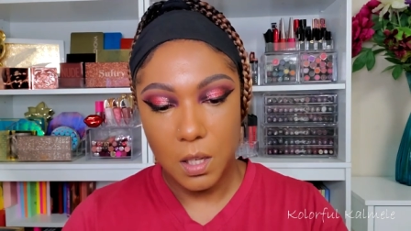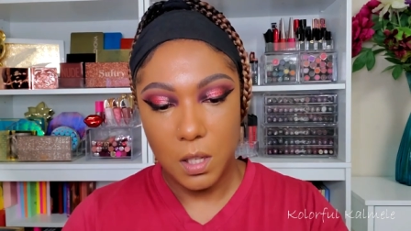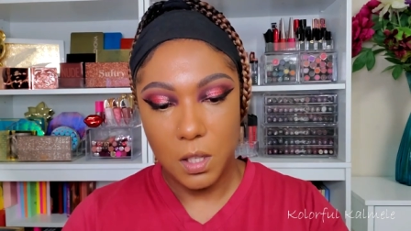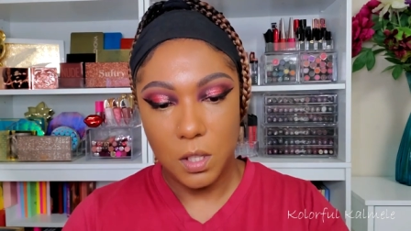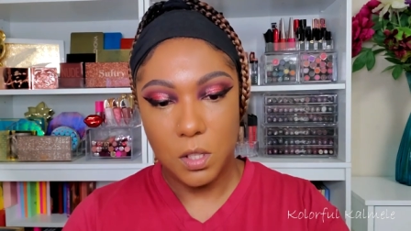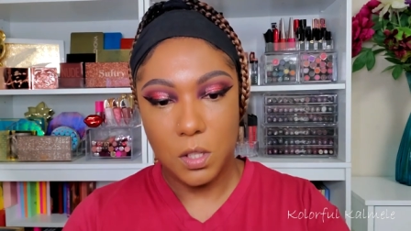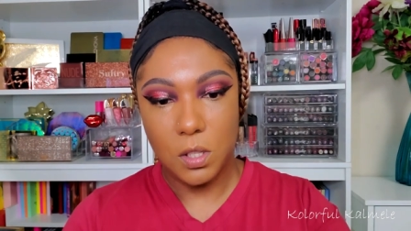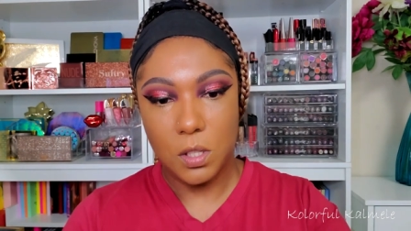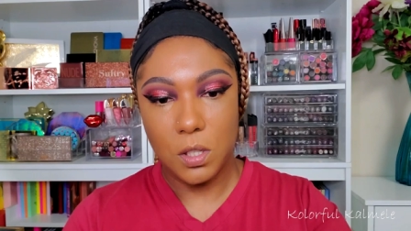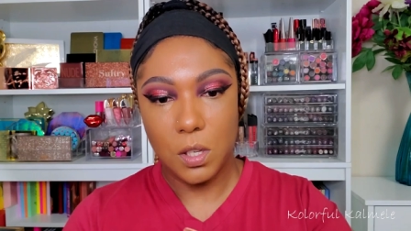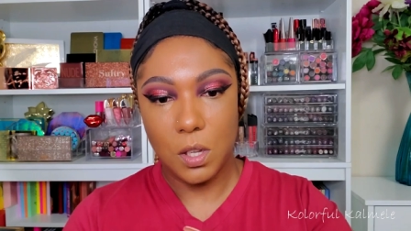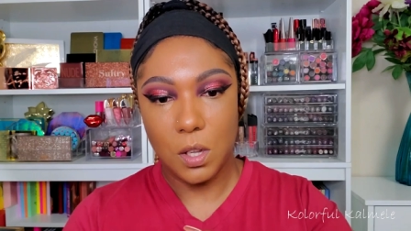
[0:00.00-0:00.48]

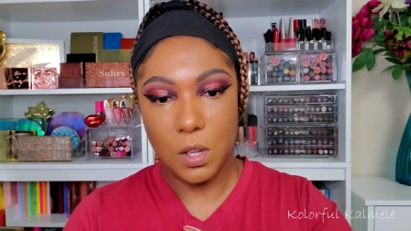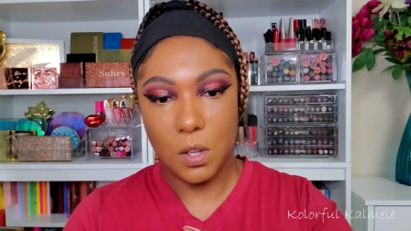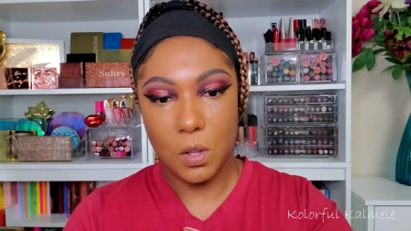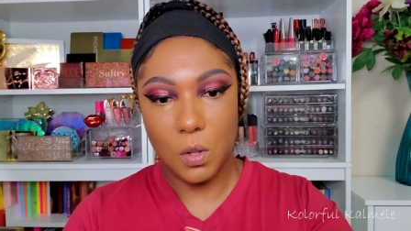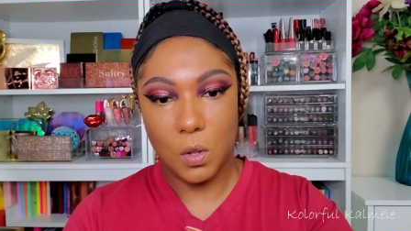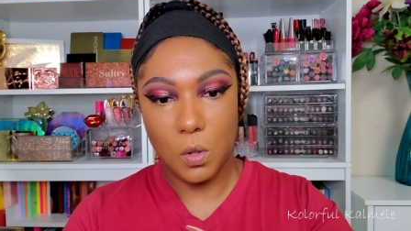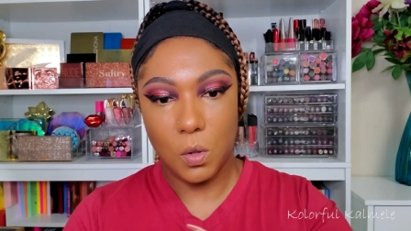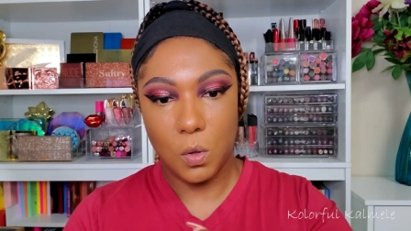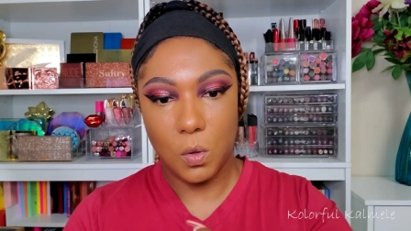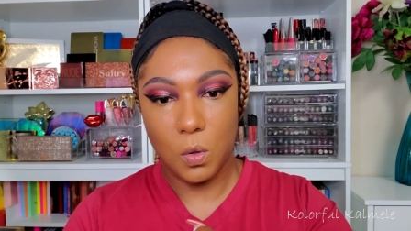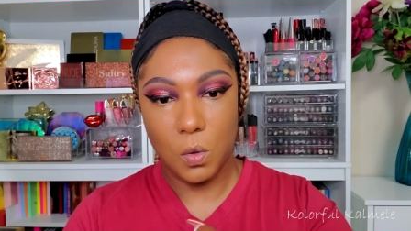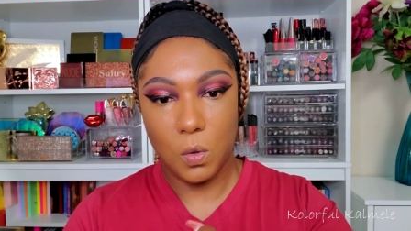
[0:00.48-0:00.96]

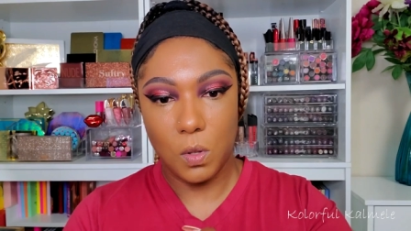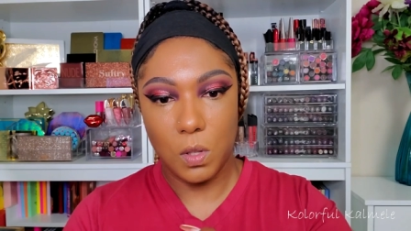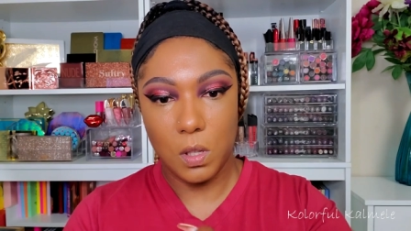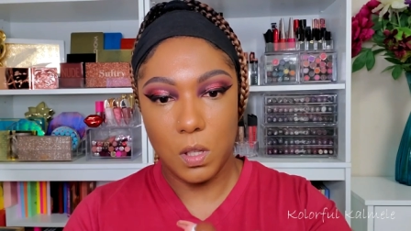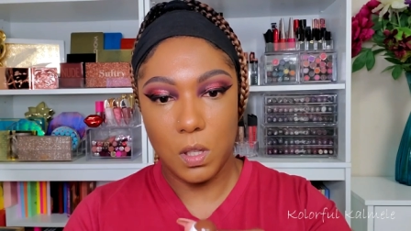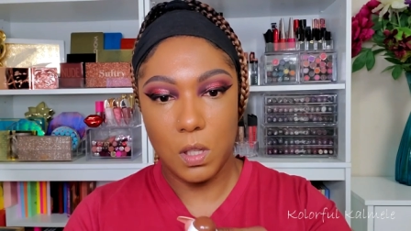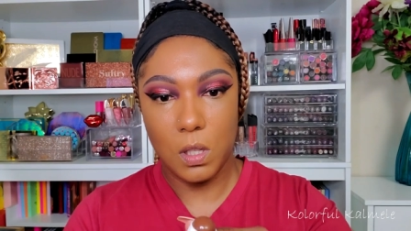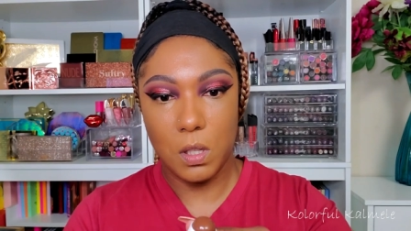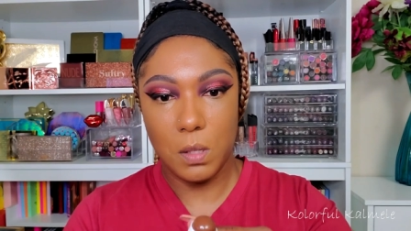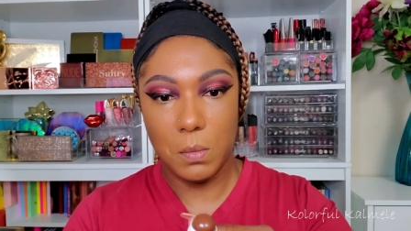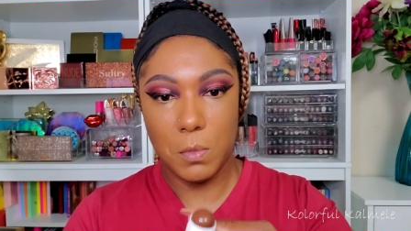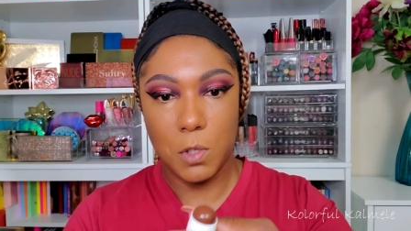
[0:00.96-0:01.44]
So
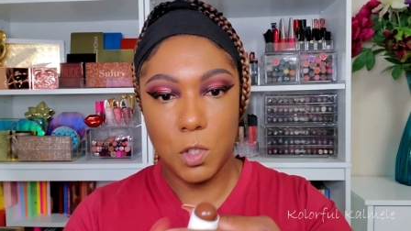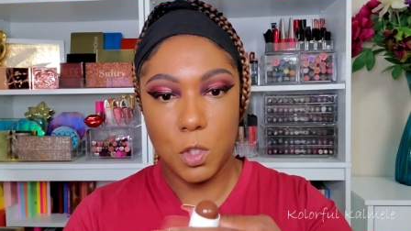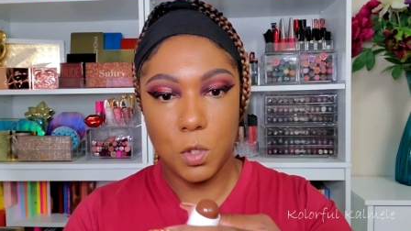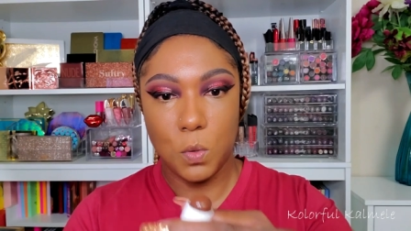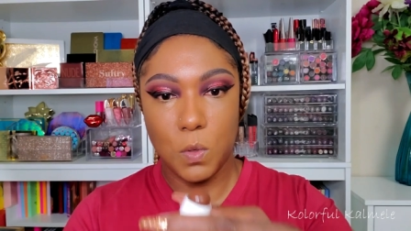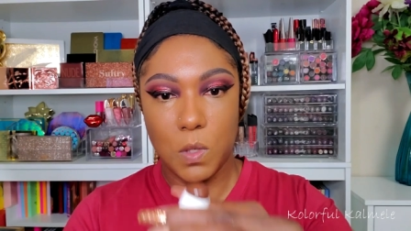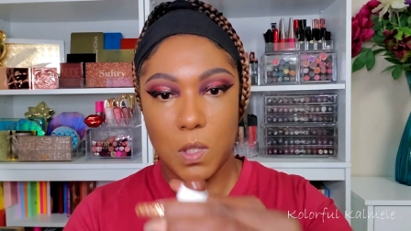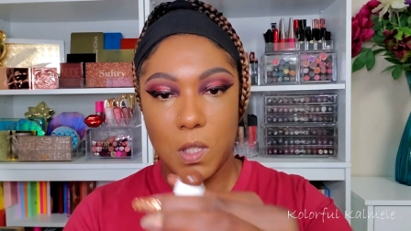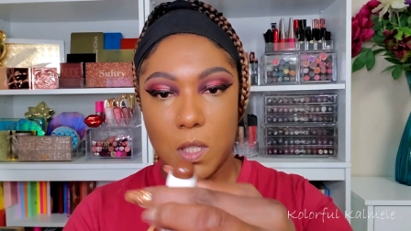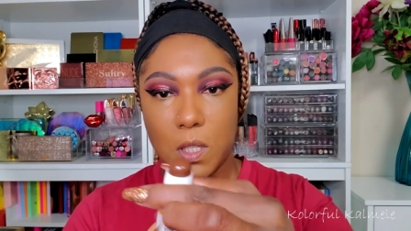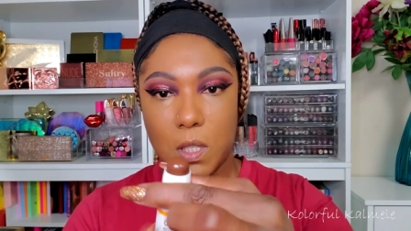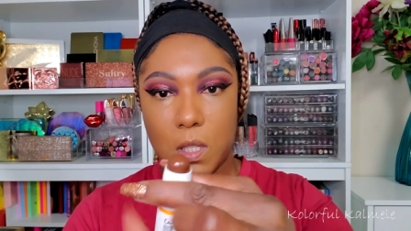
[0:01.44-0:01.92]
let me
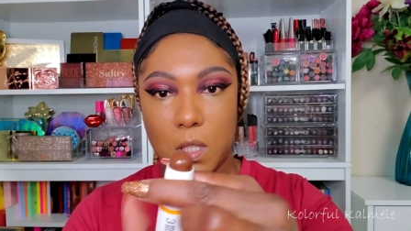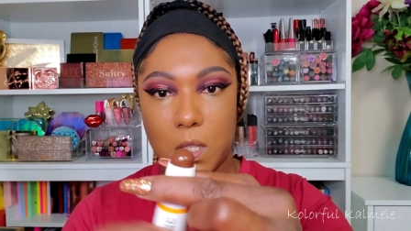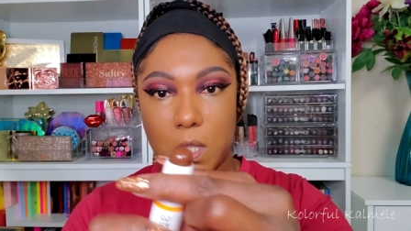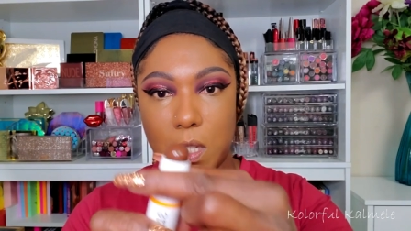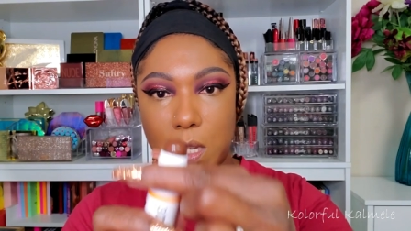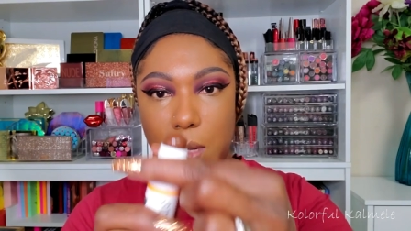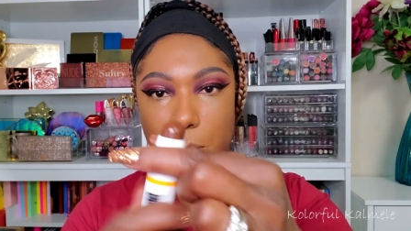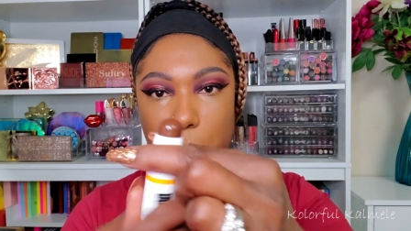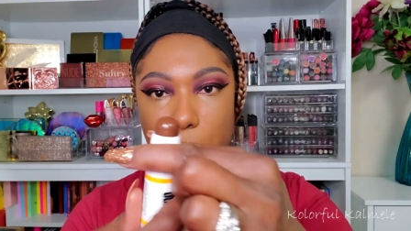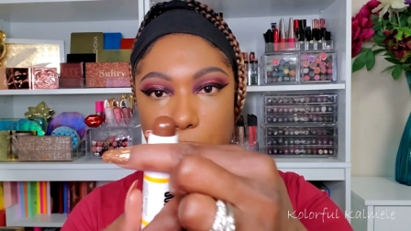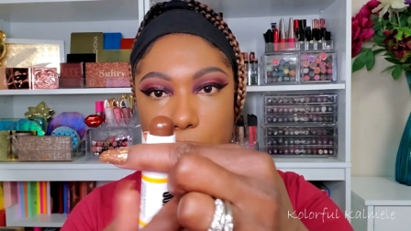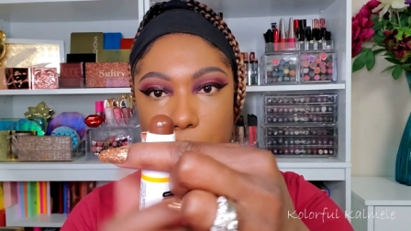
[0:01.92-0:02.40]
twist this
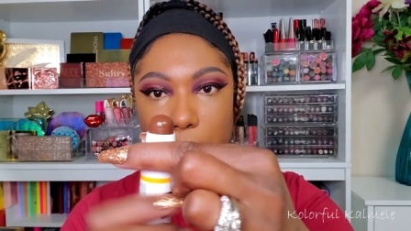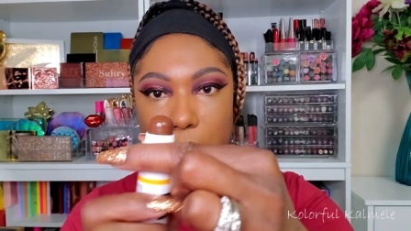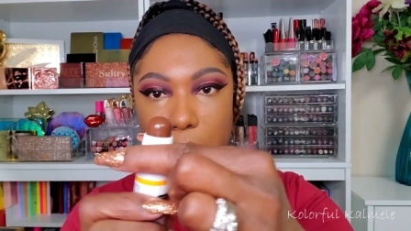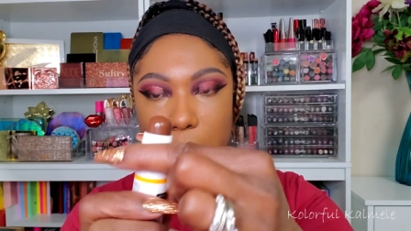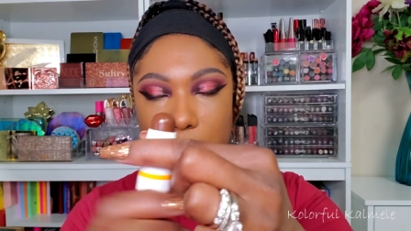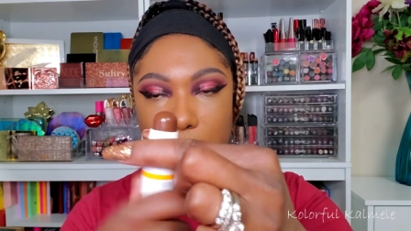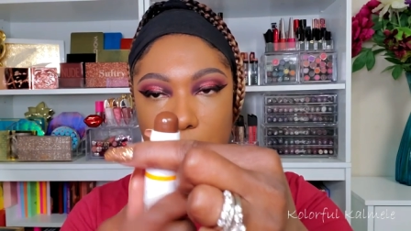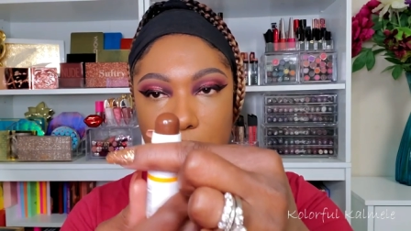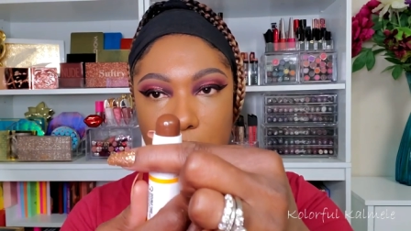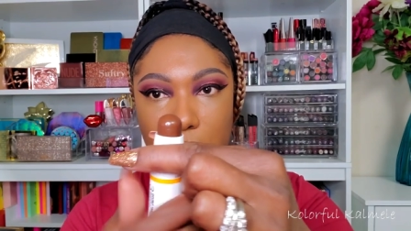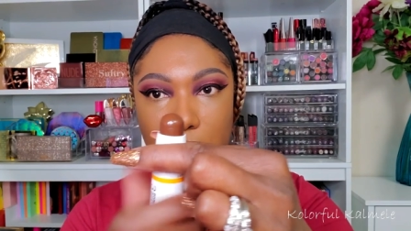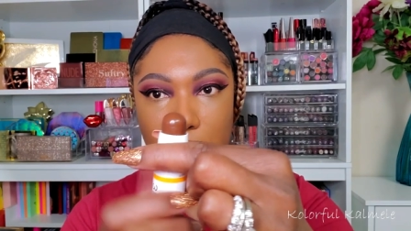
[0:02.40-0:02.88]
up a
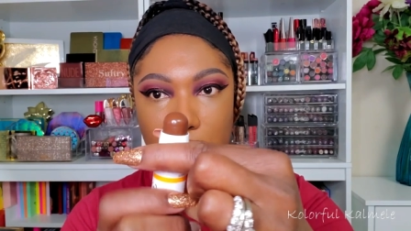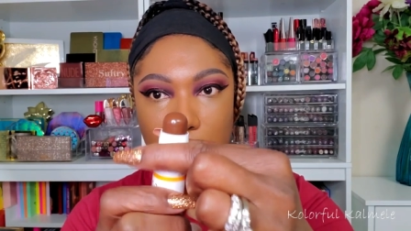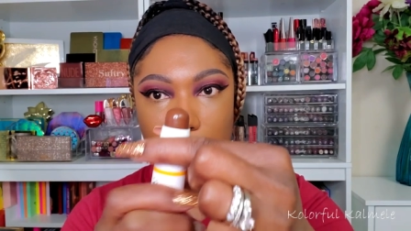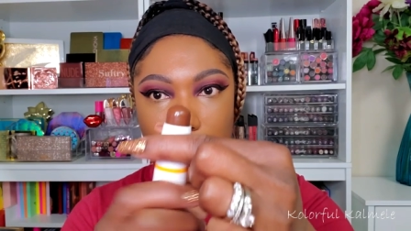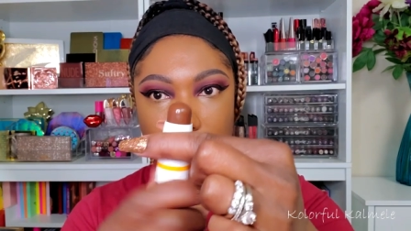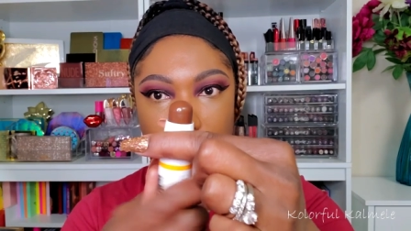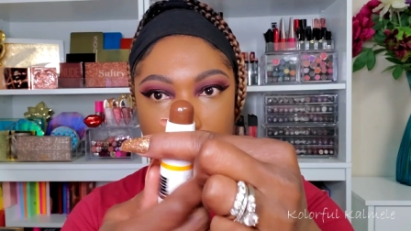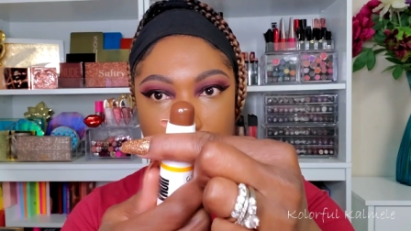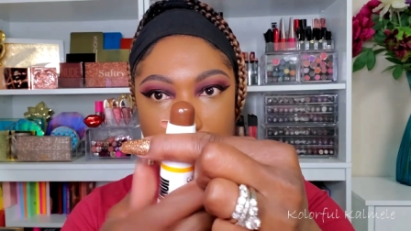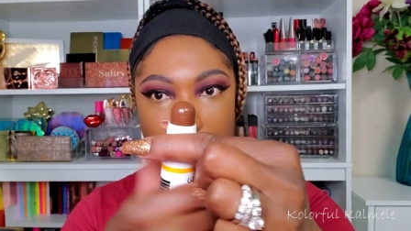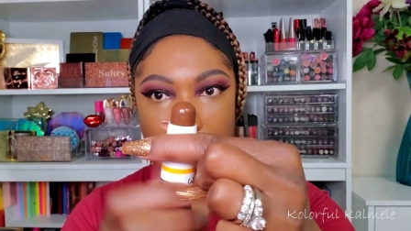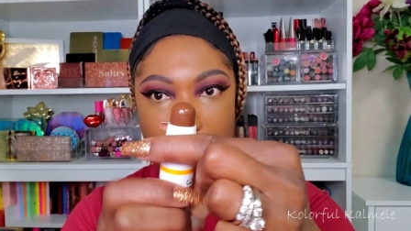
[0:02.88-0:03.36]
bit and see
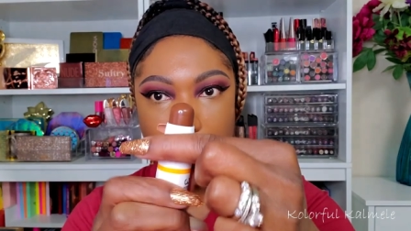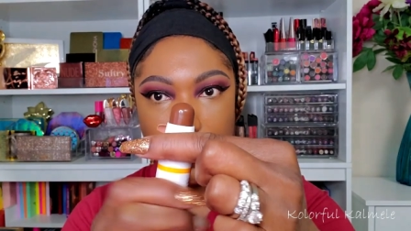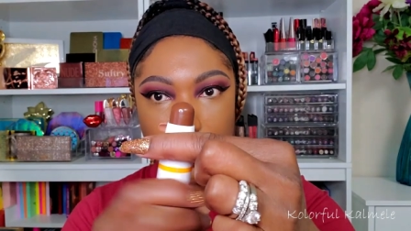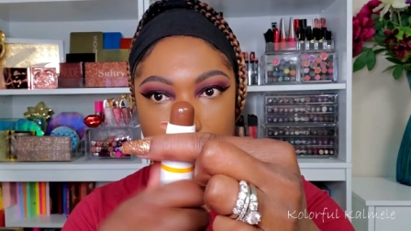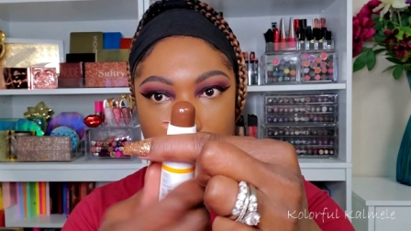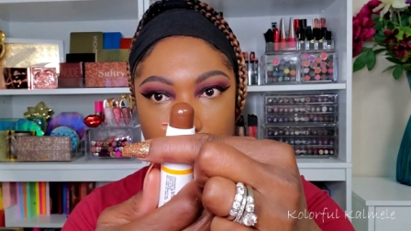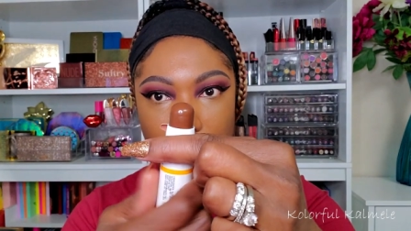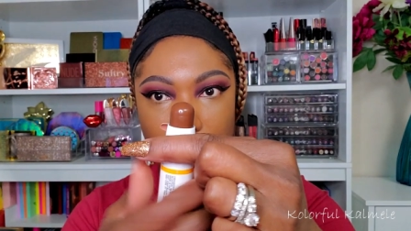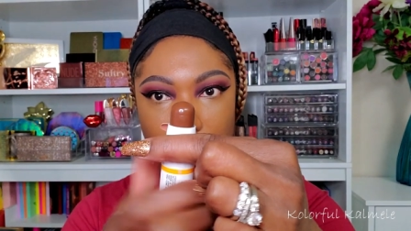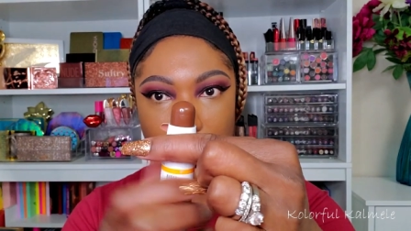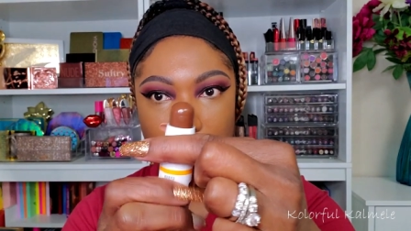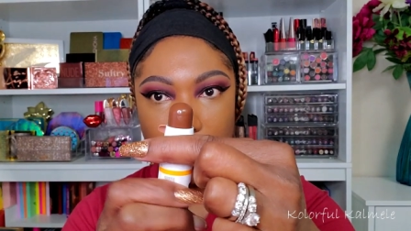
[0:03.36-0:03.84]
what's
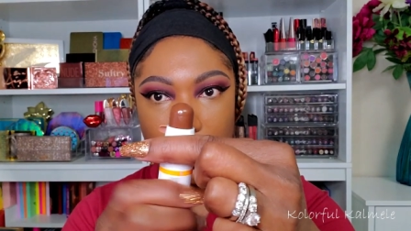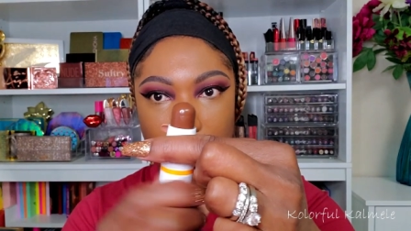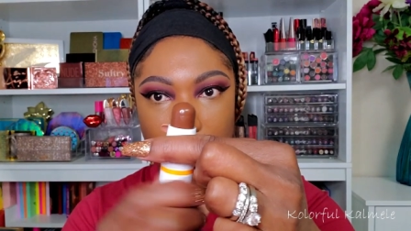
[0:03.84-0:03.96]
happening.